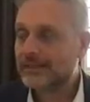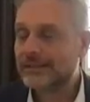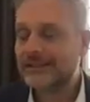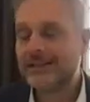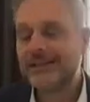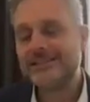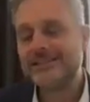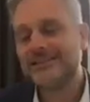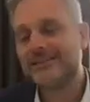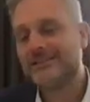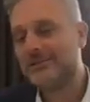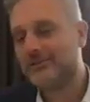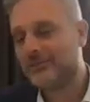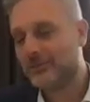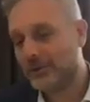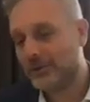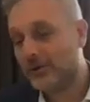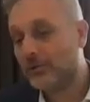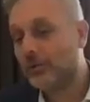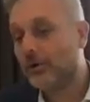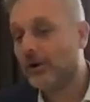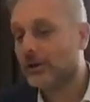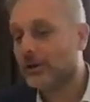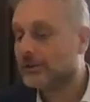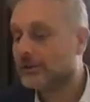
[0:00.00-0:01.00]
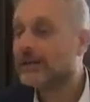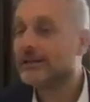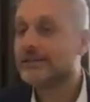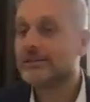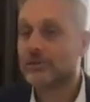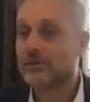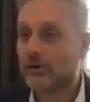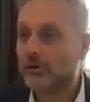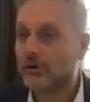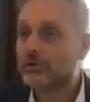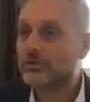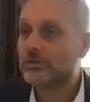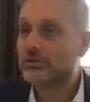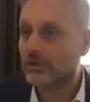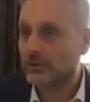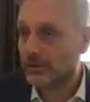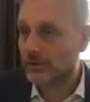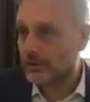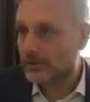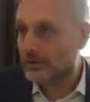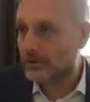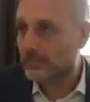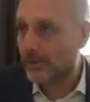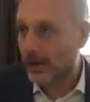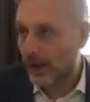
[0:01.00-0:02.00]
that's a different, well, that's also
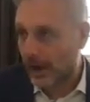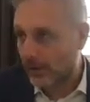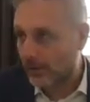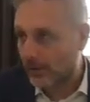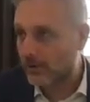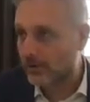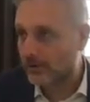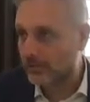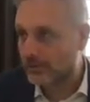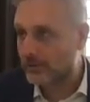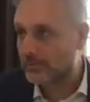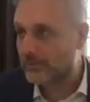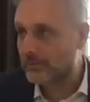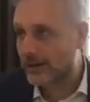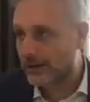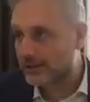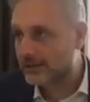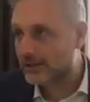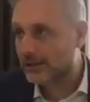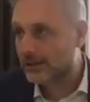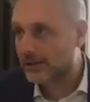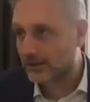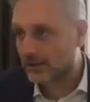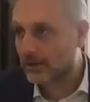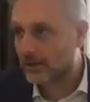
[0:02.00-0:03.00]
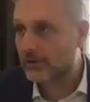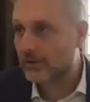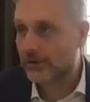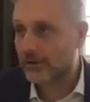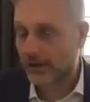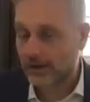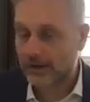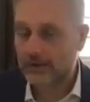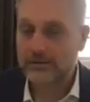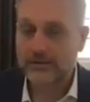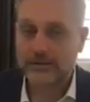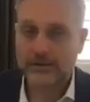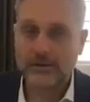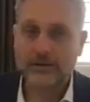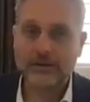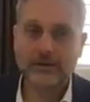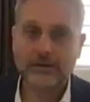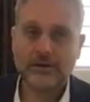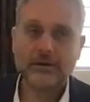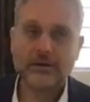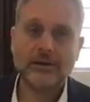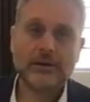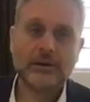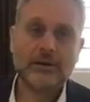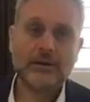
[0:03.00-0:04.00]
in the power of the Beit Din, correct.
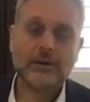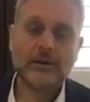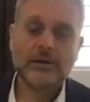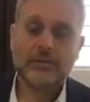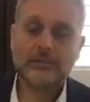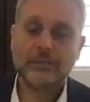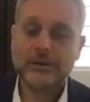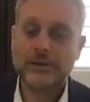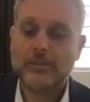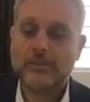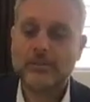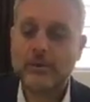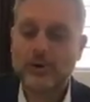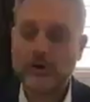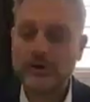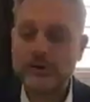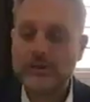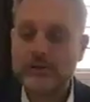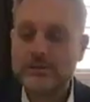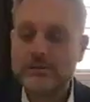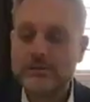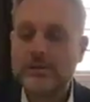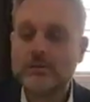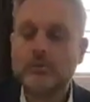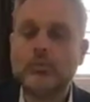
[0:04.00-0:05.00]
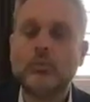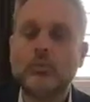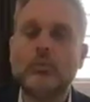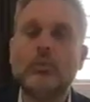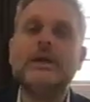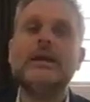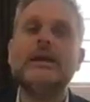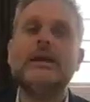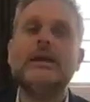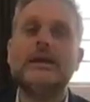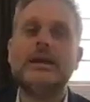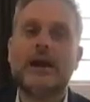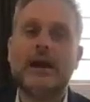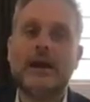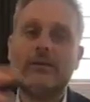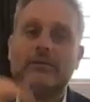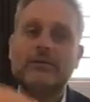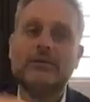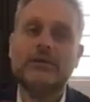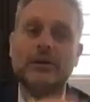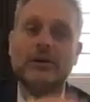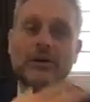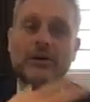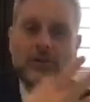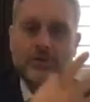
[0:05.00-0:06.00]
But the point is that we
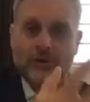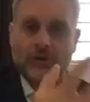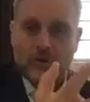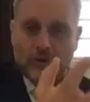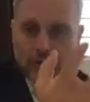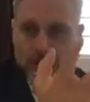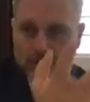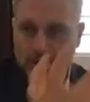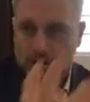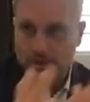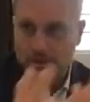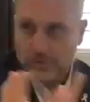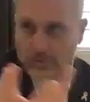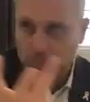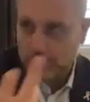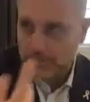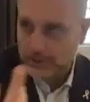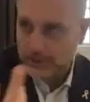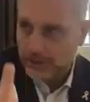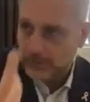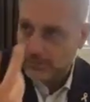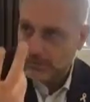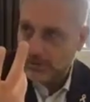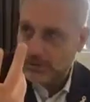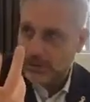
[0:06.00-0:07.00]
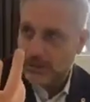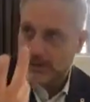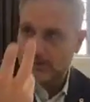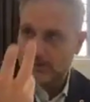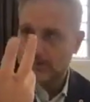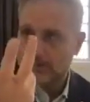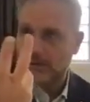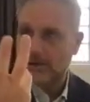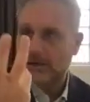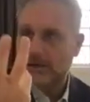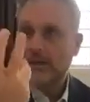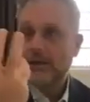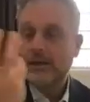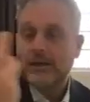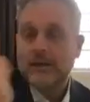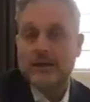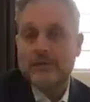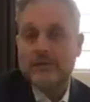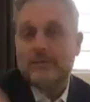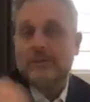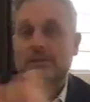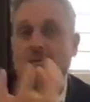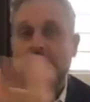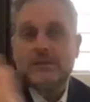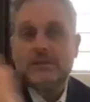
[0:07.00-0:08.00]
have the authority to play with that.
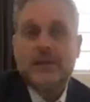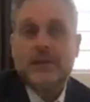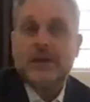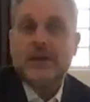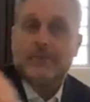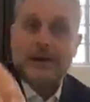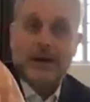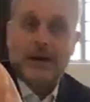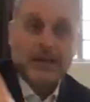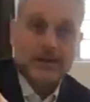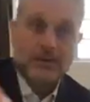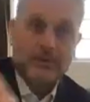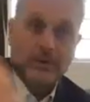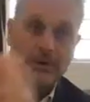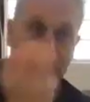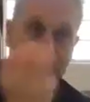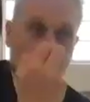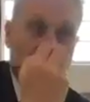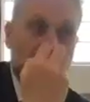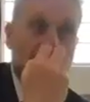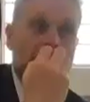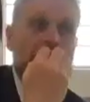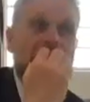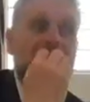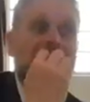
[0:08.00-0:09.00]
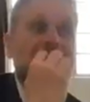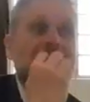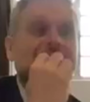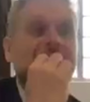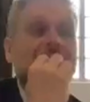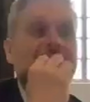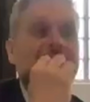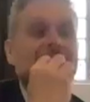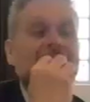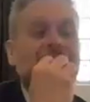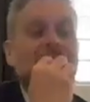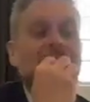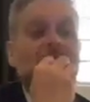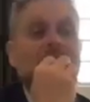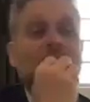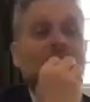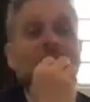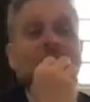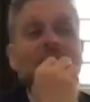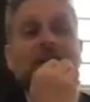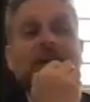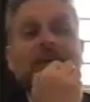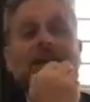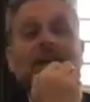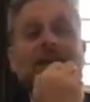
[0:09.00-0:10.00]
Even today, by the way, even today, not
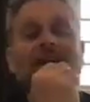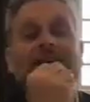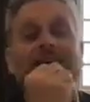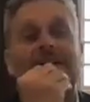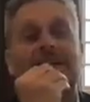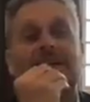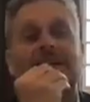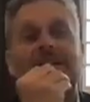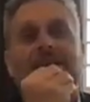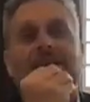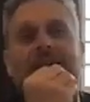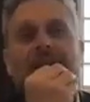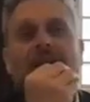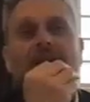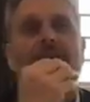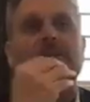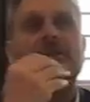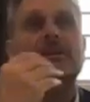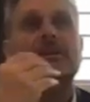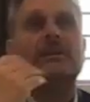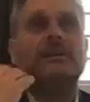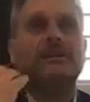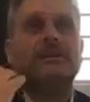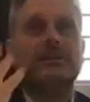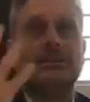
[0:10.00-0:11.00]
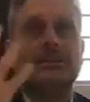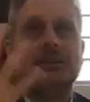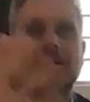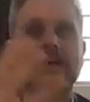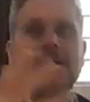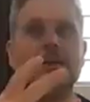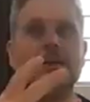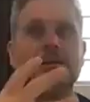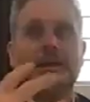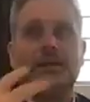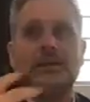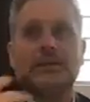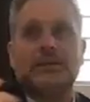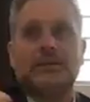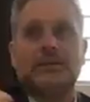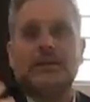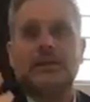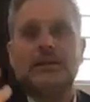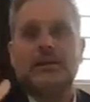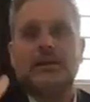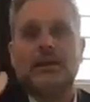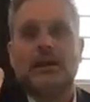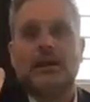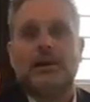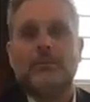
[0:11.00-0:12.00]
only today that
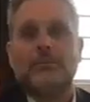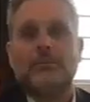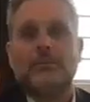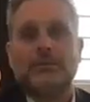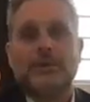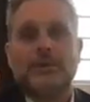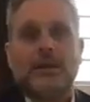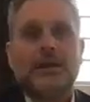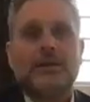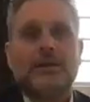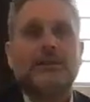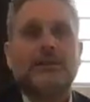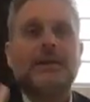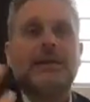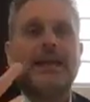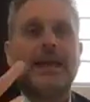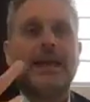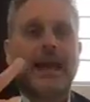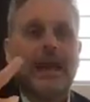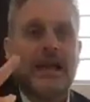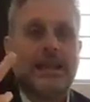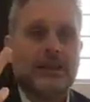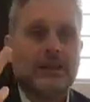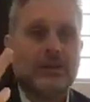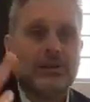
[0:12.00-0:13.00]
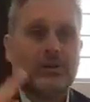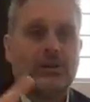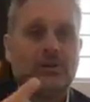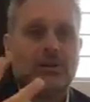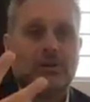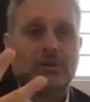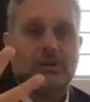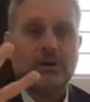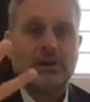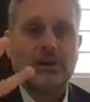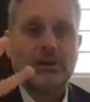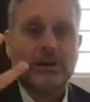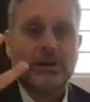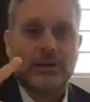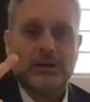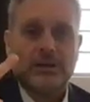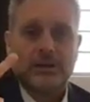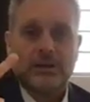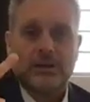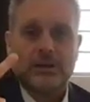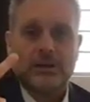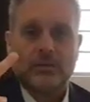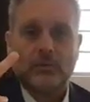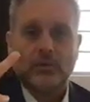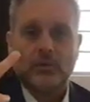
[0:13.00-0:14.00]
the calendar,
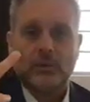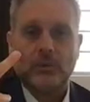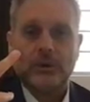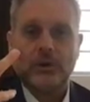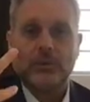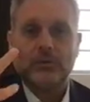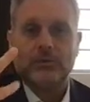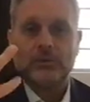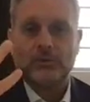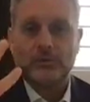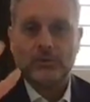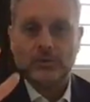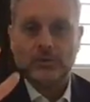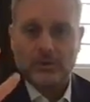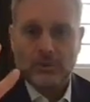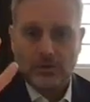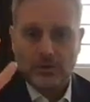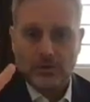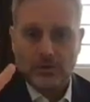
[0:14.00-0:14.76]
we don't